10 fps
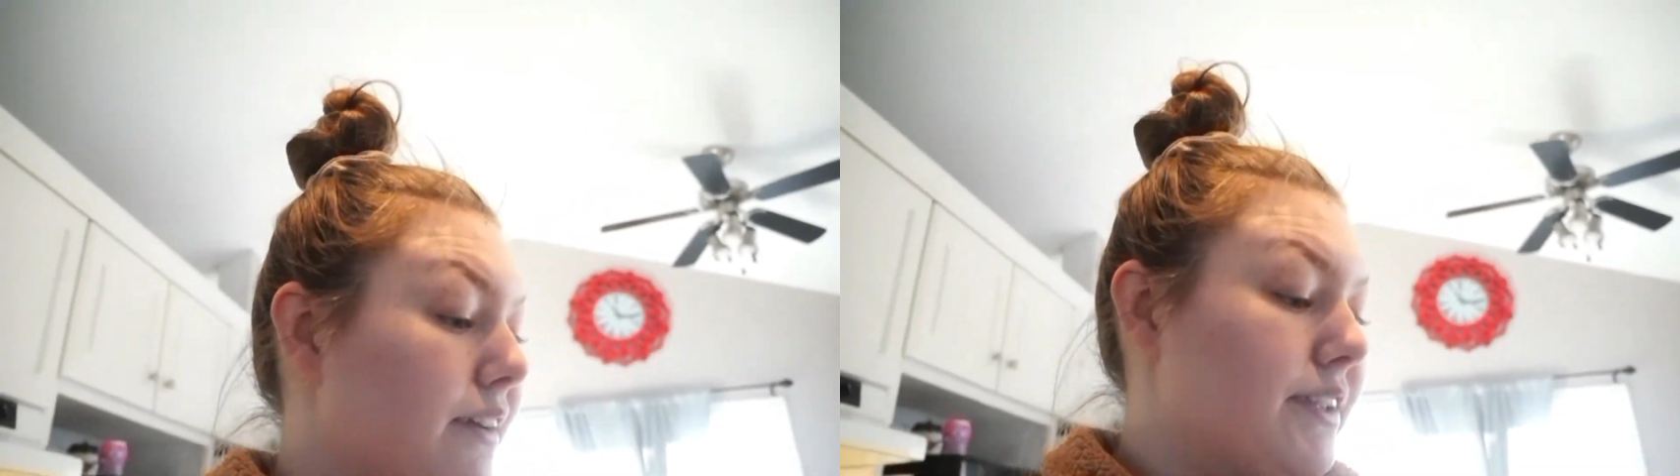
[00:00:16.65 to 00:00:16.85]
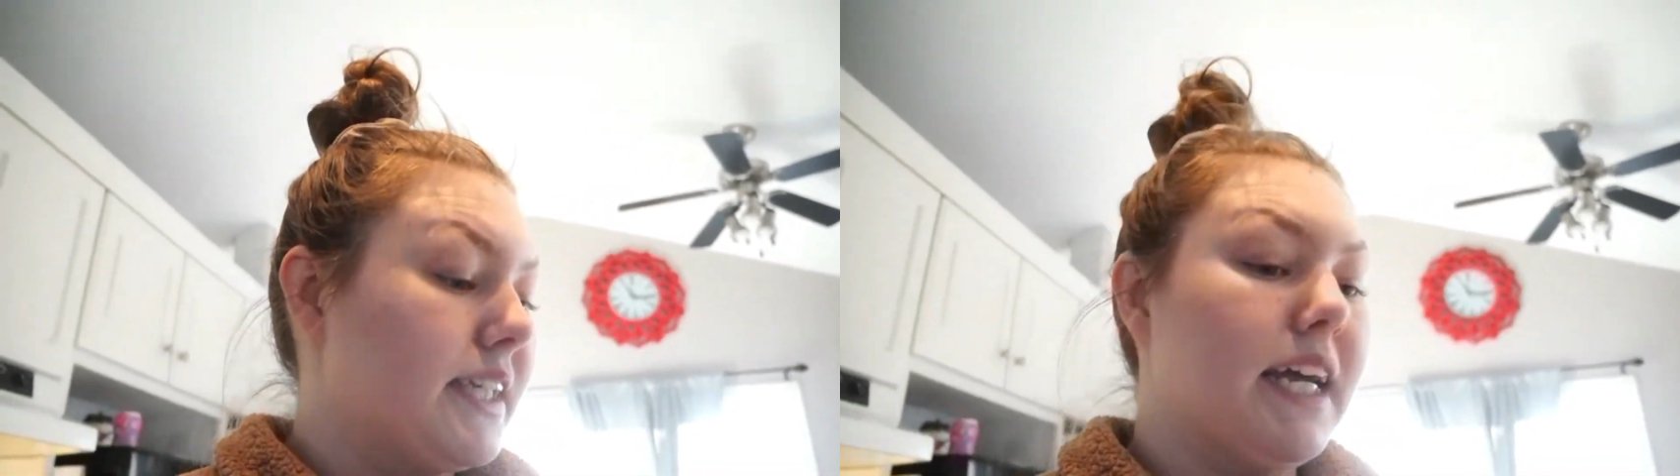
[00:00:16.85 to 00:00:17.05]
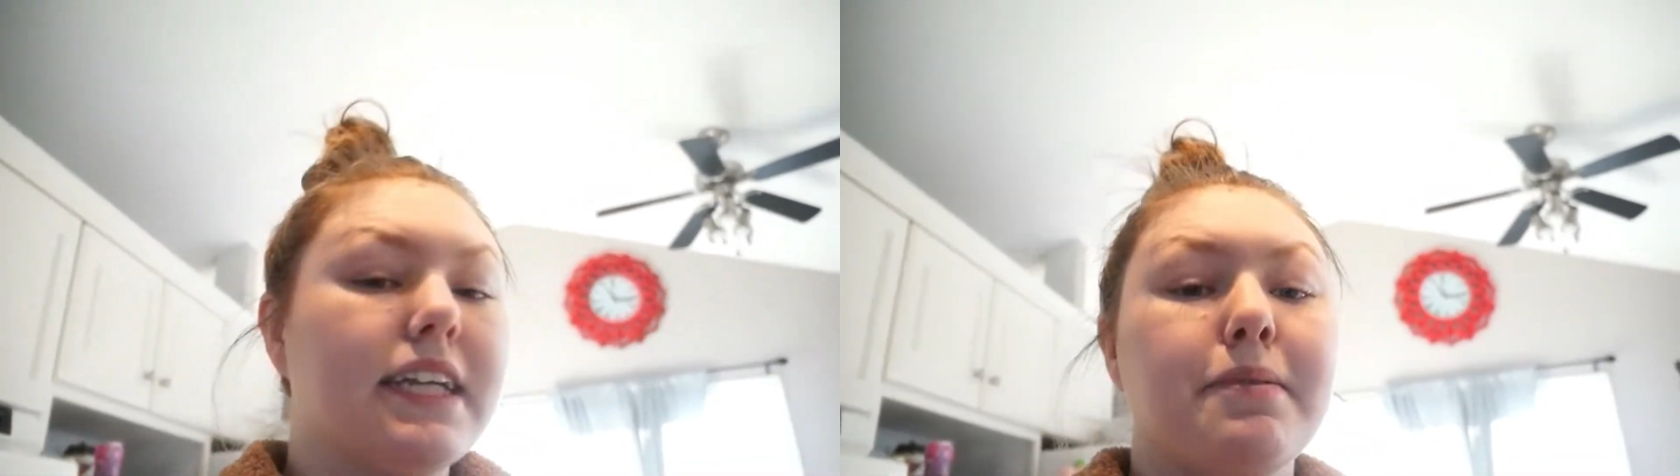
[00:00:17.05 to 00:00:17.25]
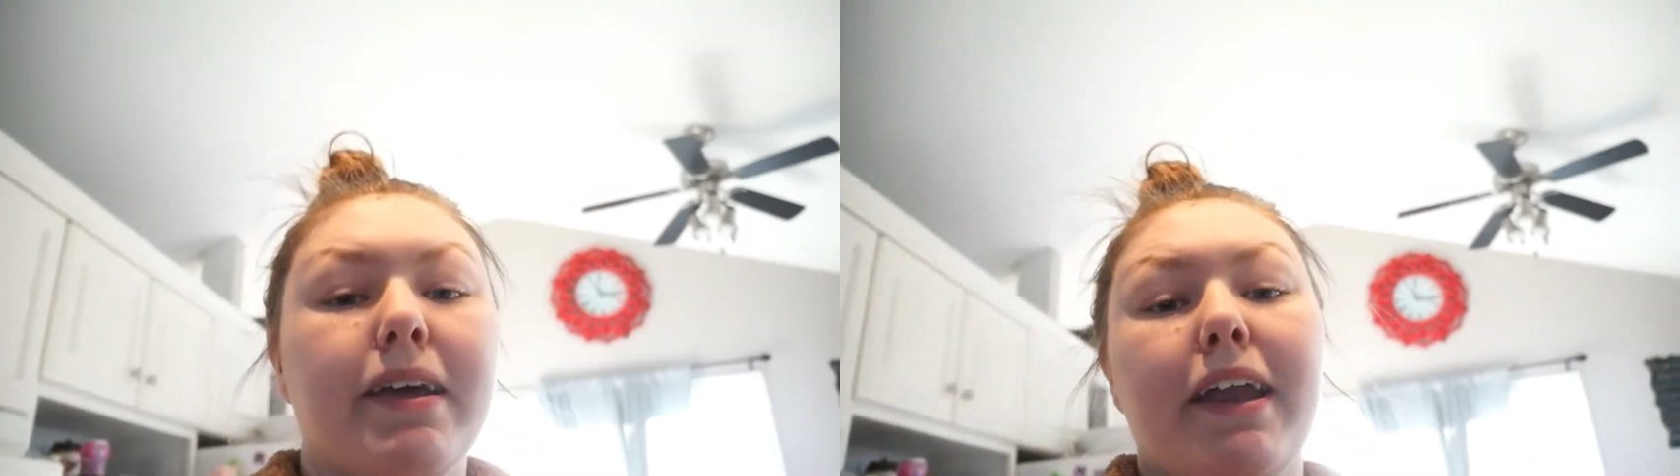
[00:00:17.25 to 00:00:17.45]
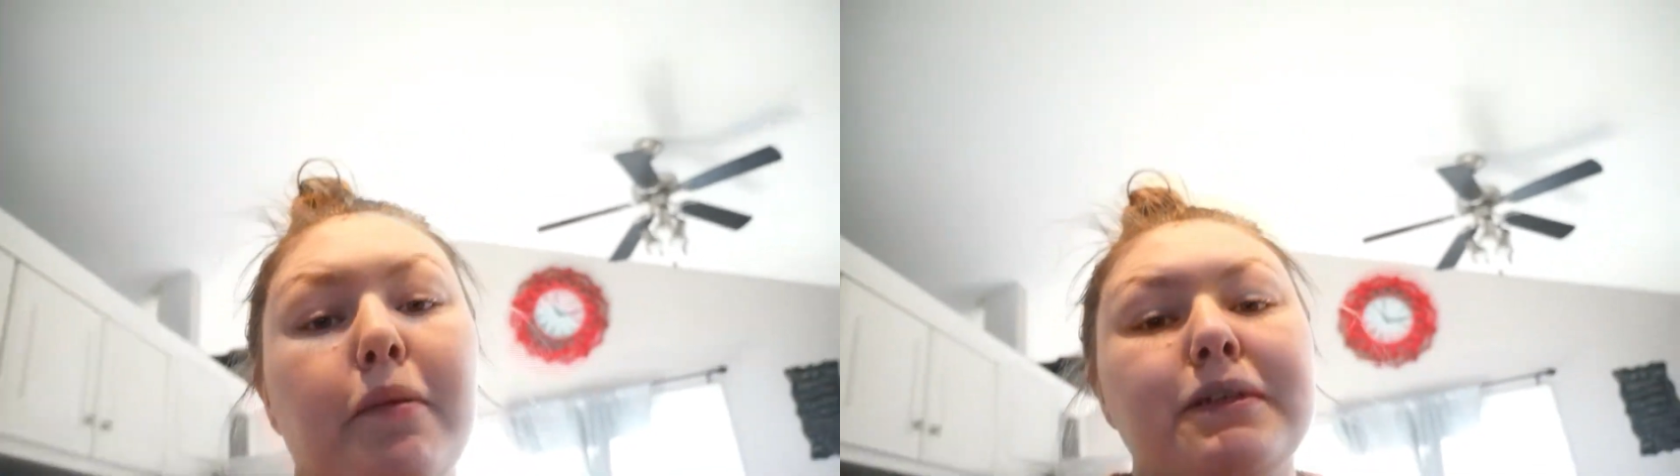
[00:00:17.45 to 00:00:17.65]
I've decided to
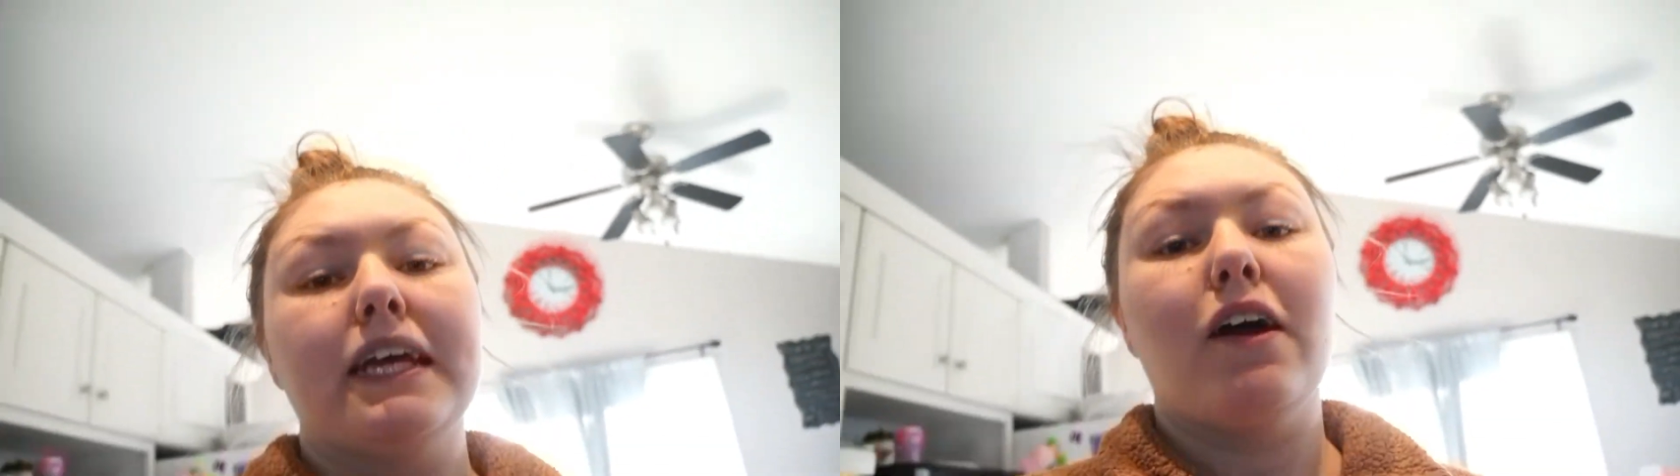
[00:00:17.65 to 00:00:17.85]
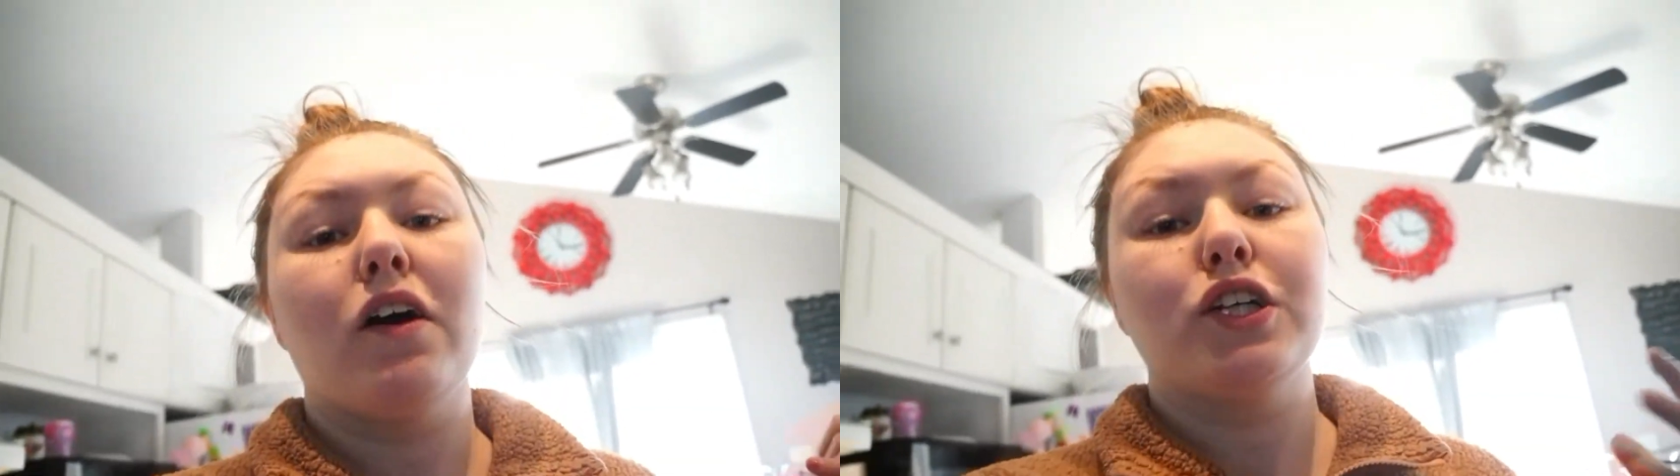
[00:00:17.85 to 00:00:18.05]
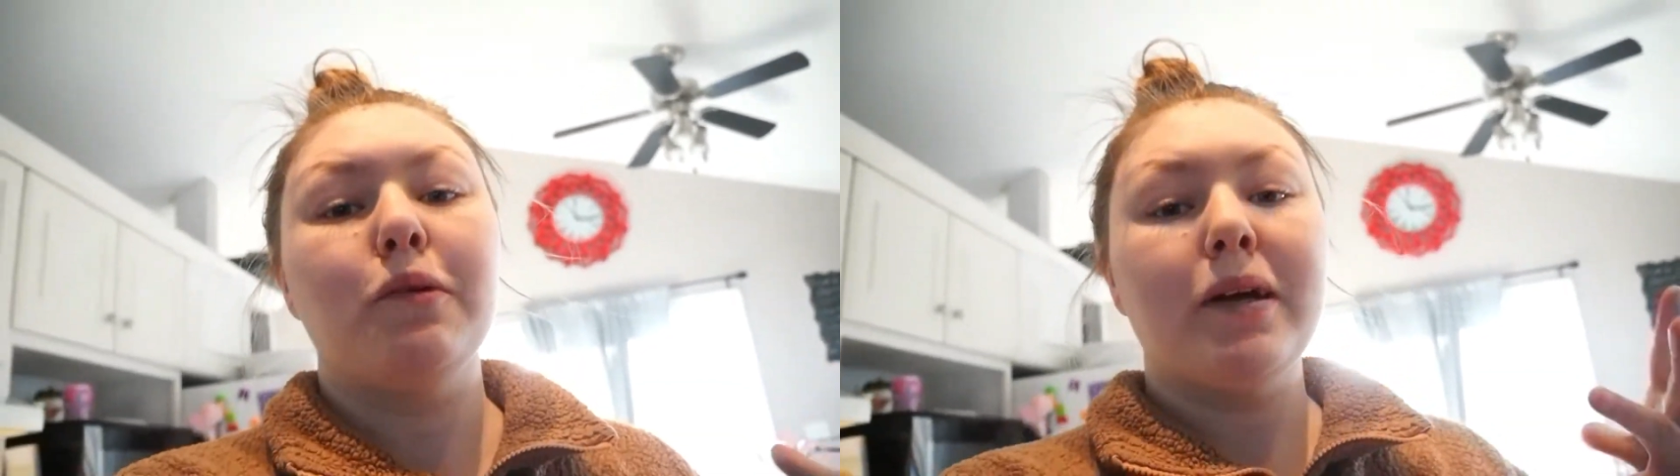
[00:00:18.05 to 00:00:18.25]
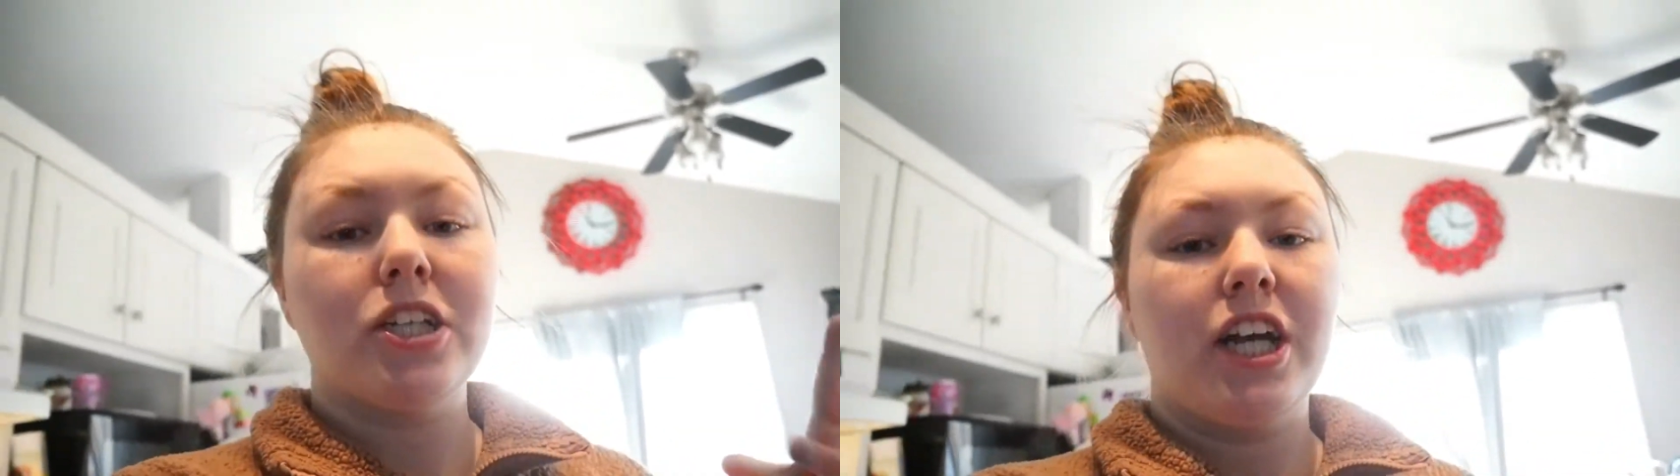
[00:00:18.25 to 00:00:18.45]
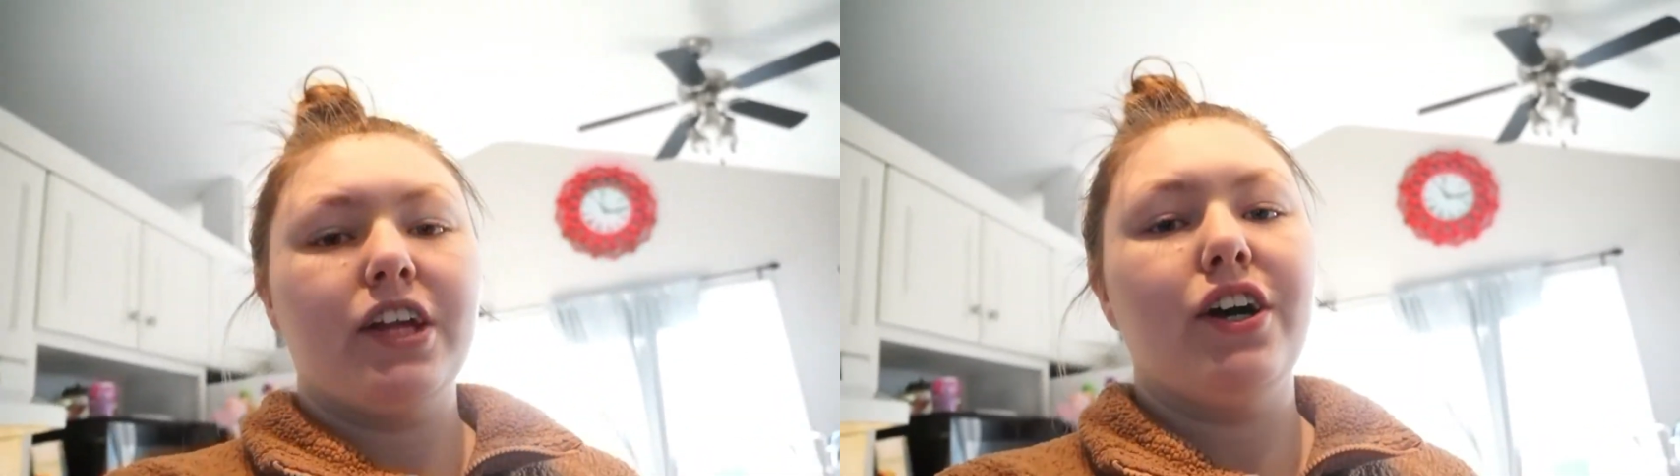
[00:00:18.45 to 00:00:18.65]
make an update to my
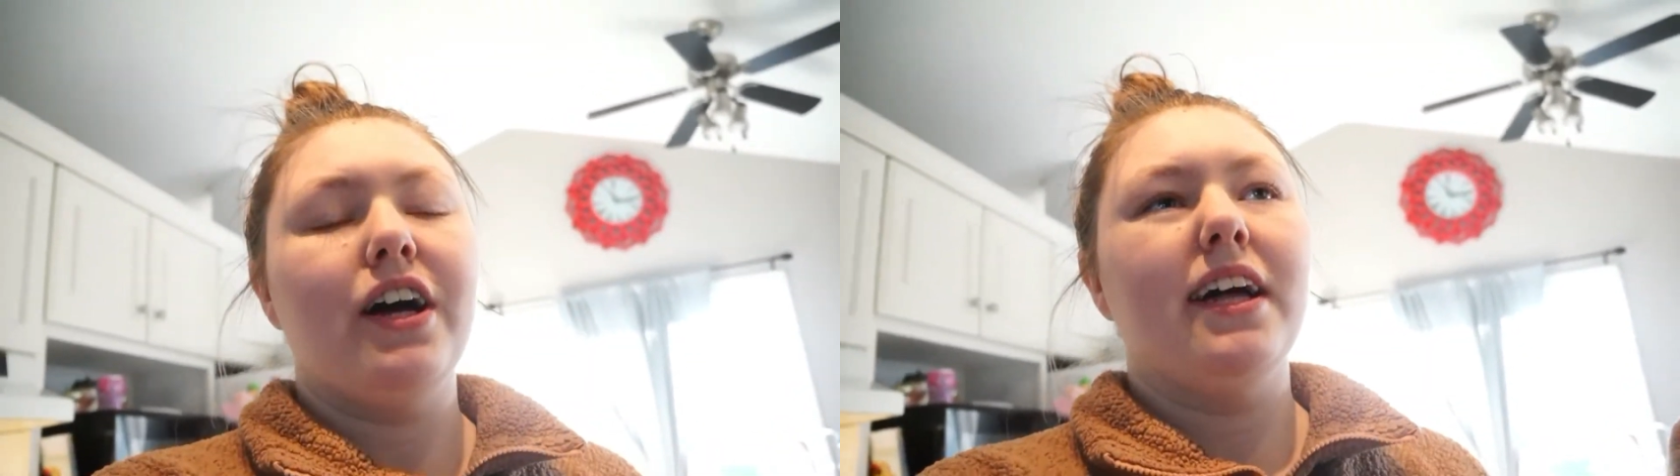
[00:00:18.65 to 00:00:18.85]
channel,